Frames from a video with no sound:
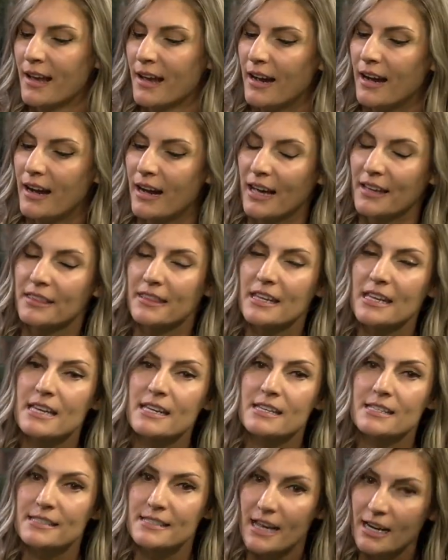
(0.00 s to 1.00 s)
Uh, the
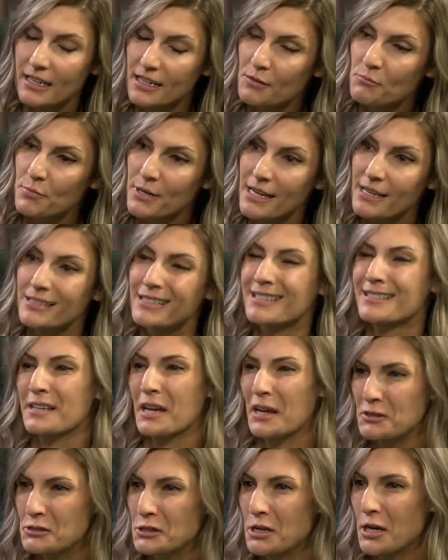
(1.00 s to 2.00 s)
second piece is
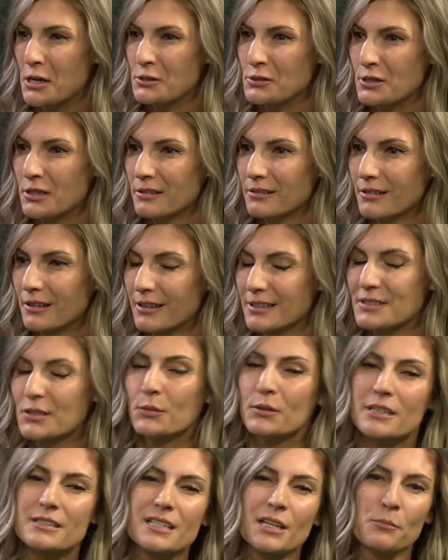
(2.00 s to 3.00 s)
education. And so
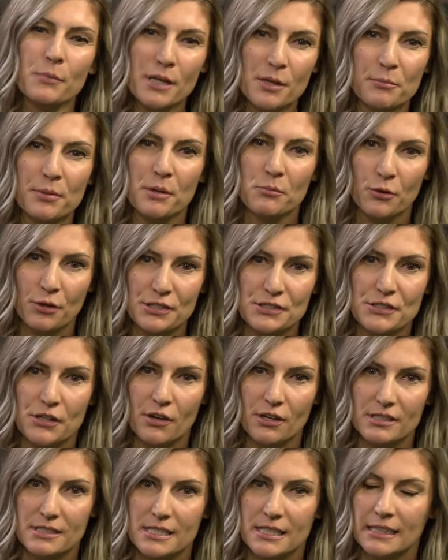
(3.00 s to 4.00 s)
okay. this can be a bit more
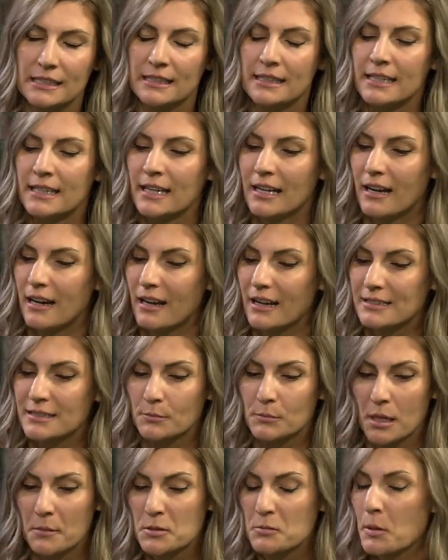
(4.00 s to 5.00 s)
daunting. Uh,
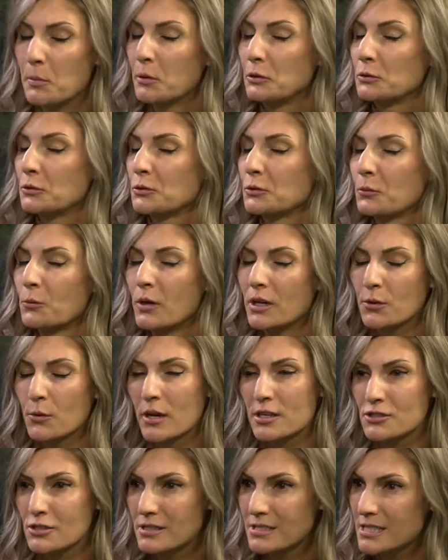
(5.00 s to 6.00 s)
sometimes people don't know what
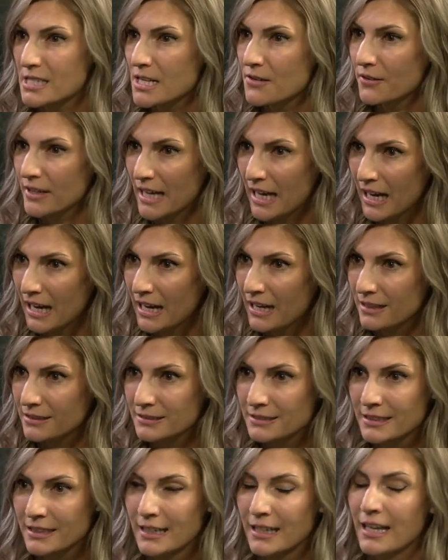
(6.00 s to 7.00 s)
questions to even
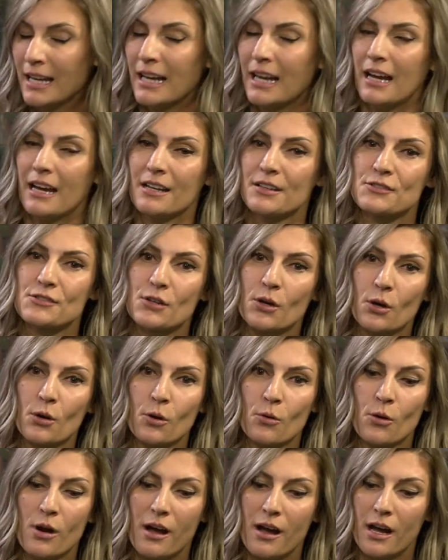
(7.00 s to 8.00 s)
ask. And
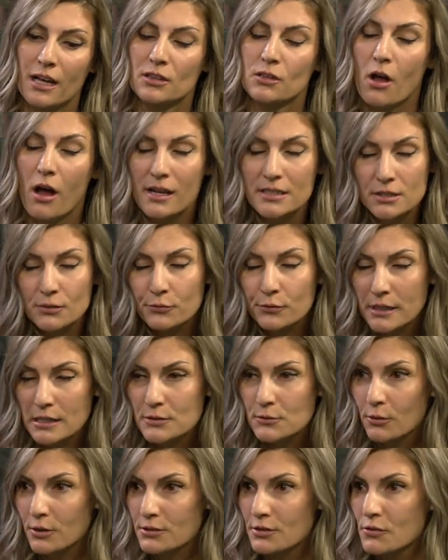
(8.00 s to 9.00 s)
so uh, lots of
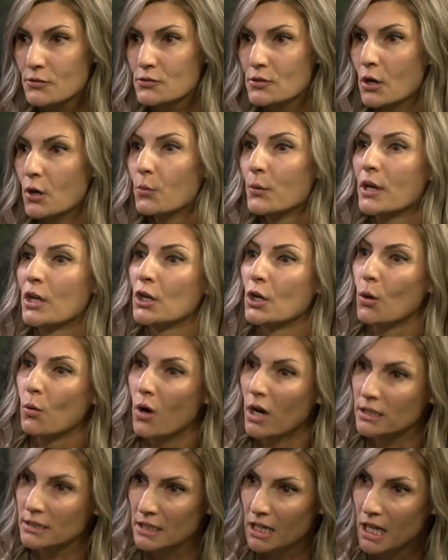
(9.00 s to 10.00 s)
resources, though, we can go
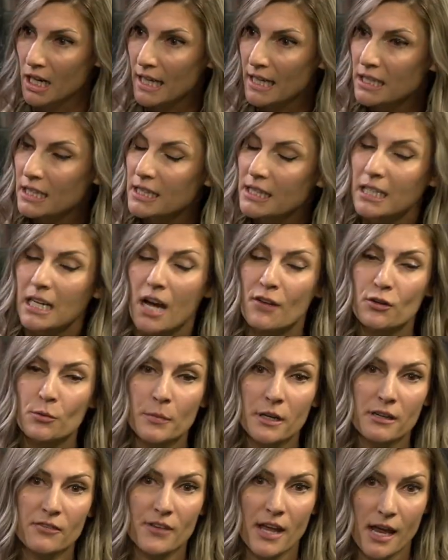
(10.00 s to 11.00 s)
online. The
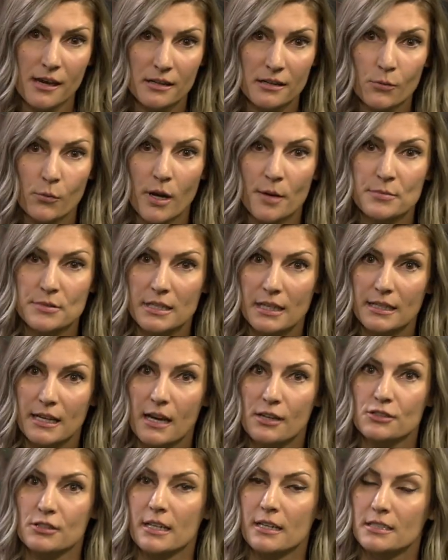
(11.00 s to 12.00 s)
Government of Canada website
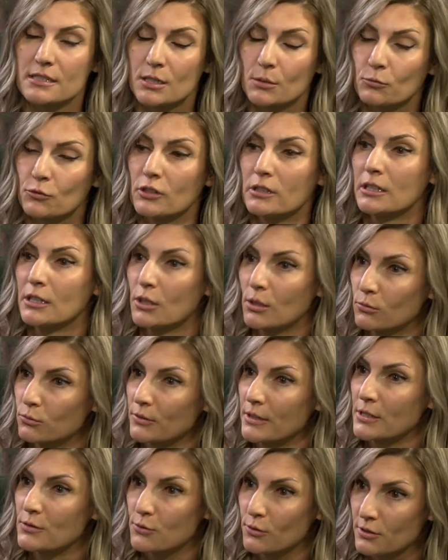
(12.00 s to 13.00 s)
actually has some really good
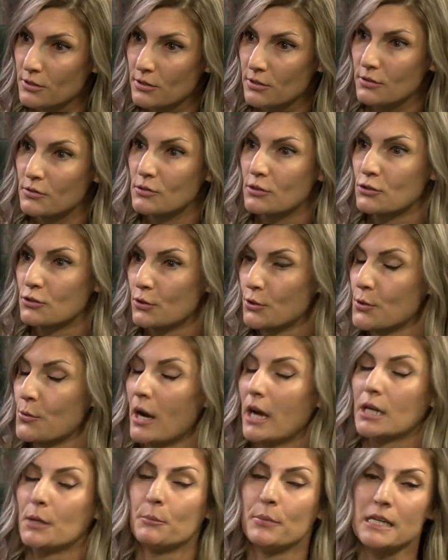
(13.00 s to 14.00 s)
resources to show you
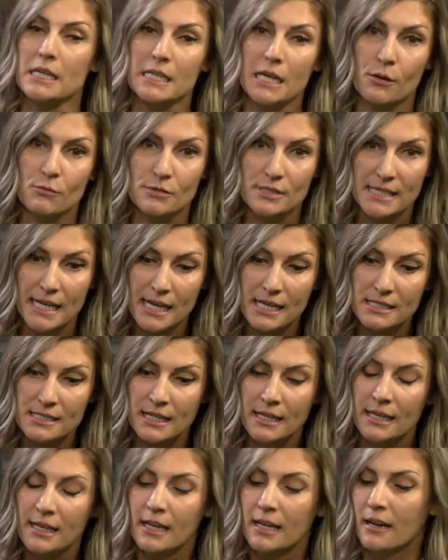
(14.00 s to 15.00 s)
how to pay down debt,
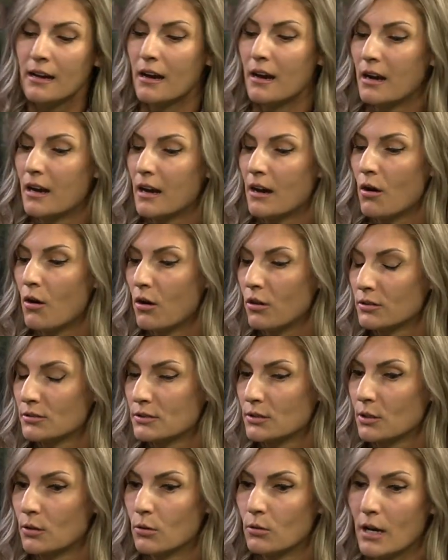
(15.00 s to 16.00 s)
uh,
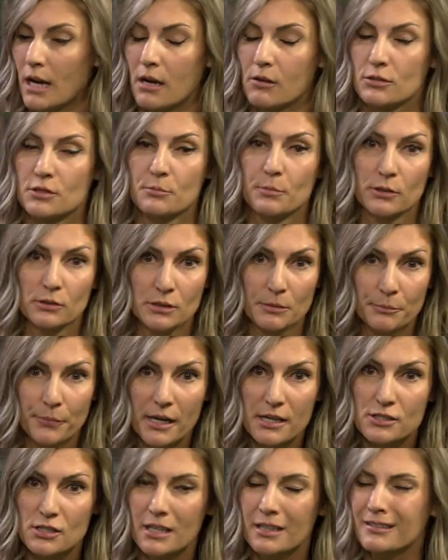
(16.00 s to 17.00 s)
also how to build a
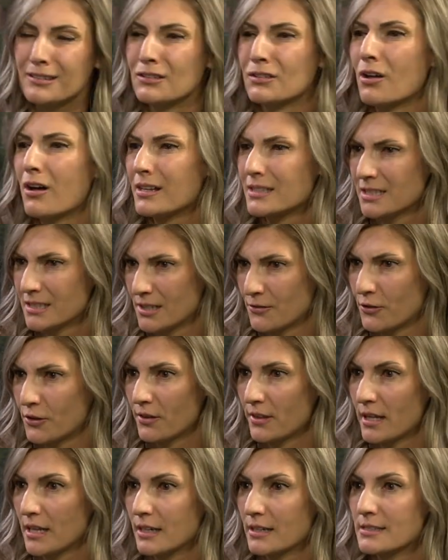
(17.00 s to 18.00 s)
budget, lots of
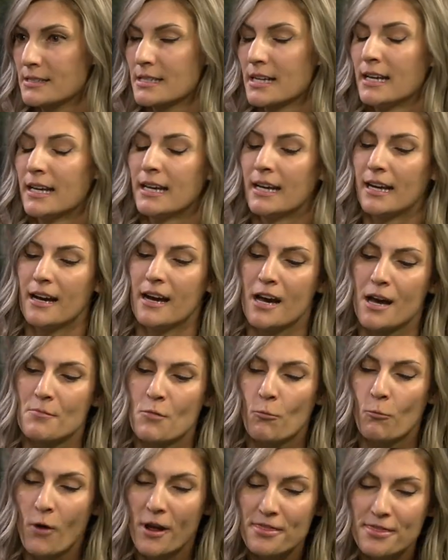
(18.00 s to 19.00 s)
different things.
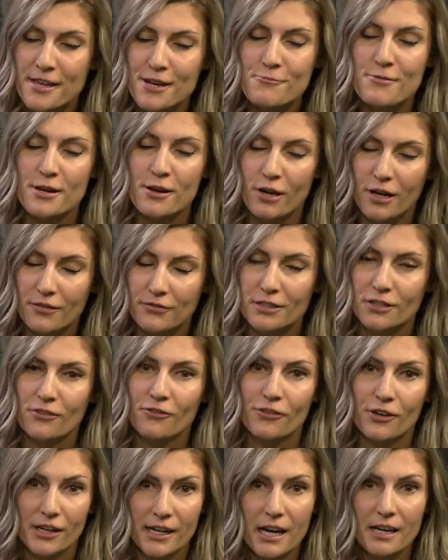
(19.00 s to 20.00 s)
Um, one thing we often
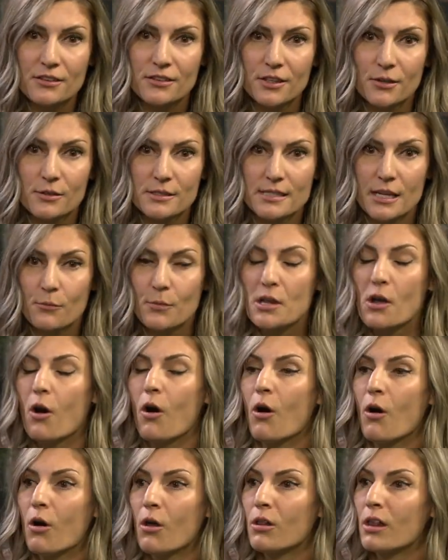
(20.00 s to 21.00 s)
forget, though, is that we
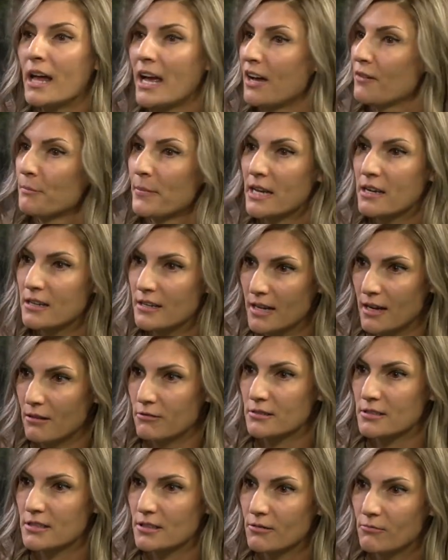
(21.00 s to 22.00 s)
all have bank
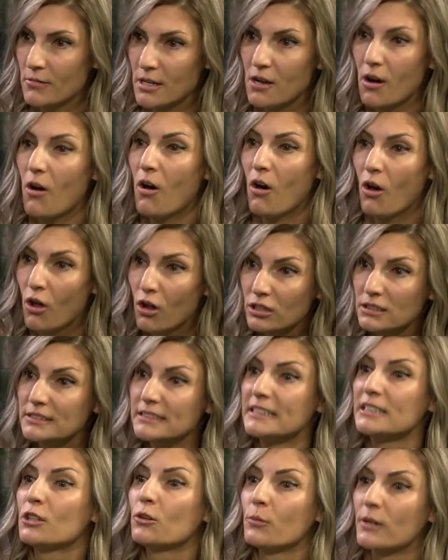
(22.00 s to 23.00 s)
accounts. We mm-hmm. all
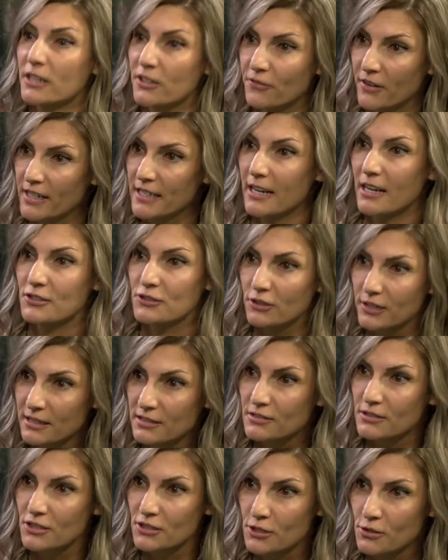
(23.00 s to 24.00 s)
deal with a financial
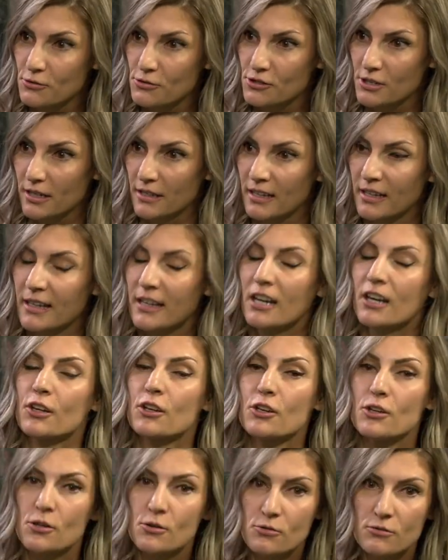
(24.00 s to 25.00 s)
institution.
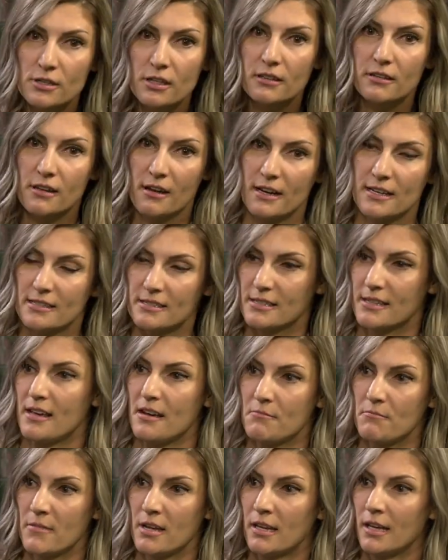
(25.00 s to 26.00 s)
Utilize
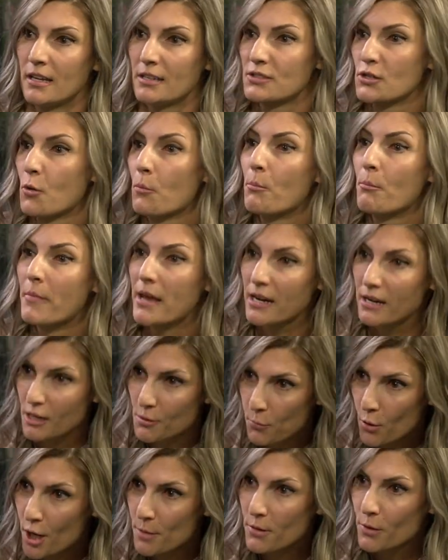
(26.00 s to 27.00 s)
them. So make an
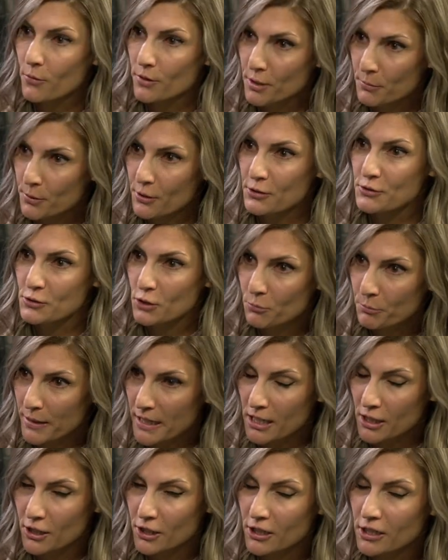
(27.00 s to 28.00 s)
appointment with a personal
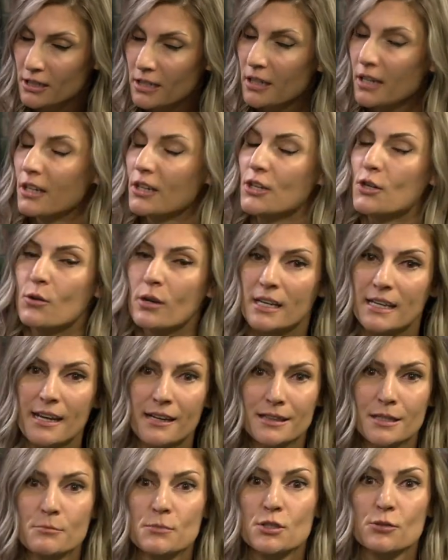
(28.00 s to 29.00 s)
banker. You can
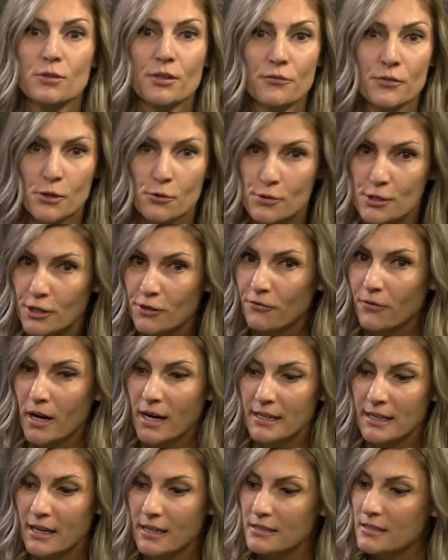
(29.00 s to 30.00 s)
get them to review your
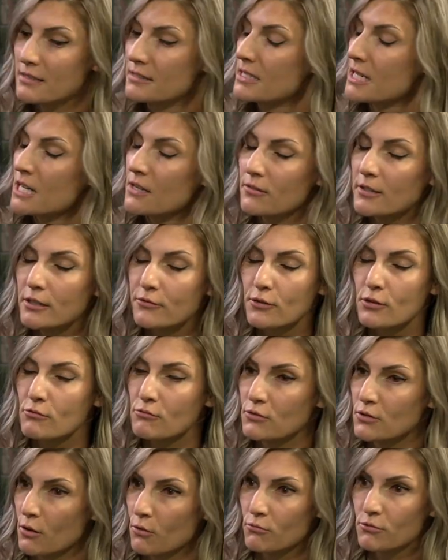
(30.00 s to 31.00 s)
finances. Even if you
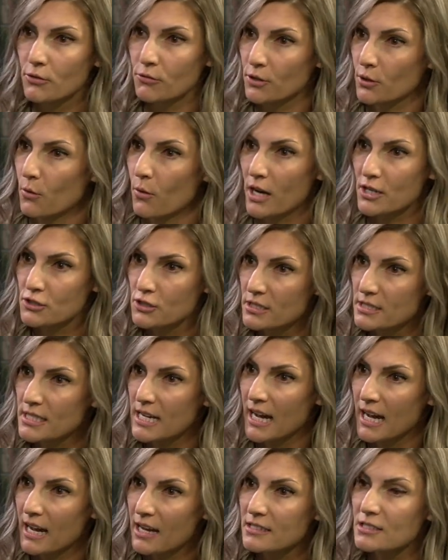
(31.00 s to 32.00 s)
don't know the questions to
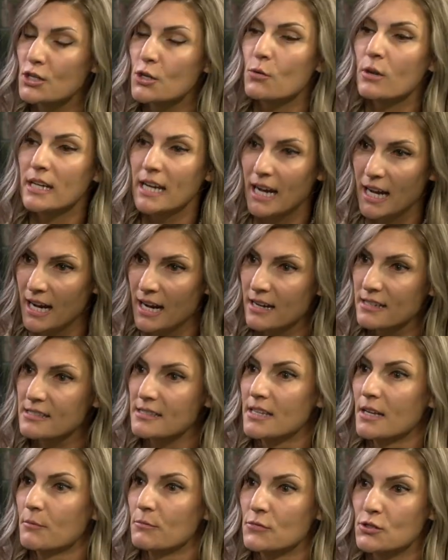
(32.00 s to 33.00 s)
ask, you can ask
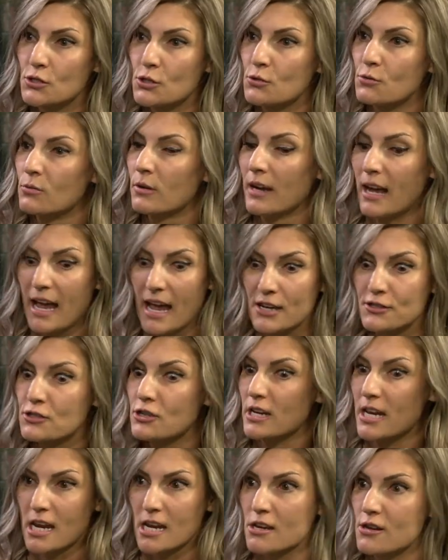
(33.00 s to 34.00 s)
them to
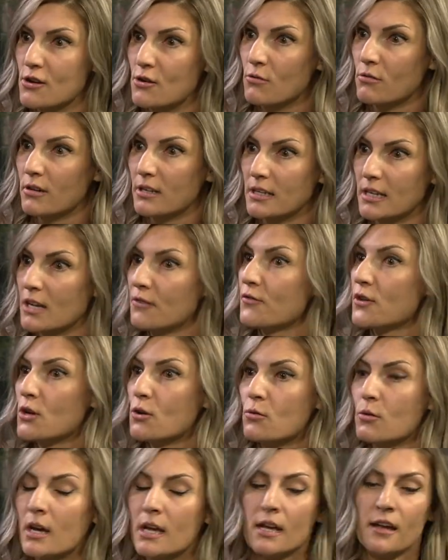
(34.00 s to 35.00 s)
educate you, give yeah.
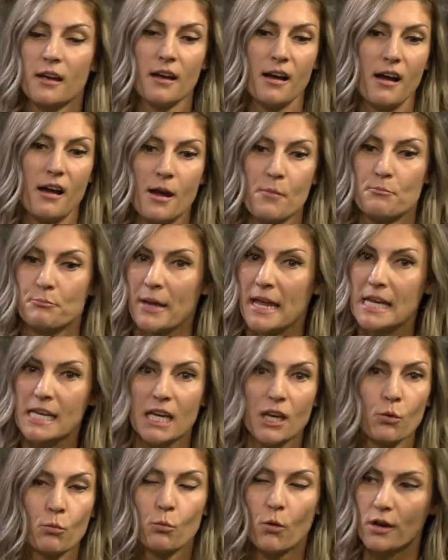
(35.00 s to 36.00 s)
you a
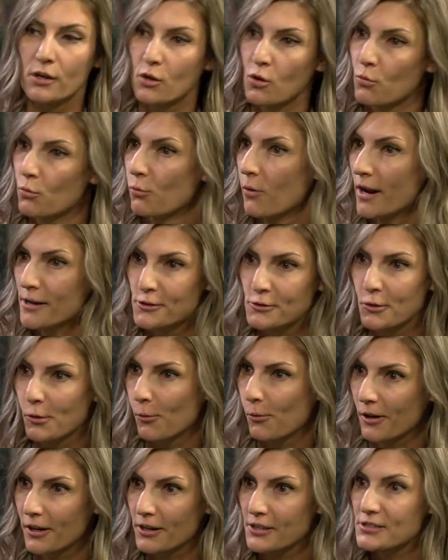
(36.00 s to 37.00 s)
banking 101
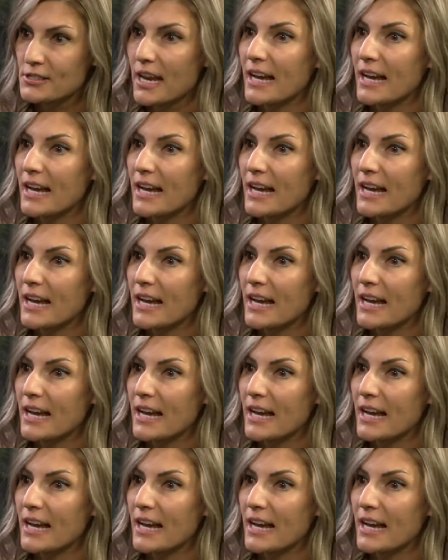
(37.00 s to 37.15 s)
course.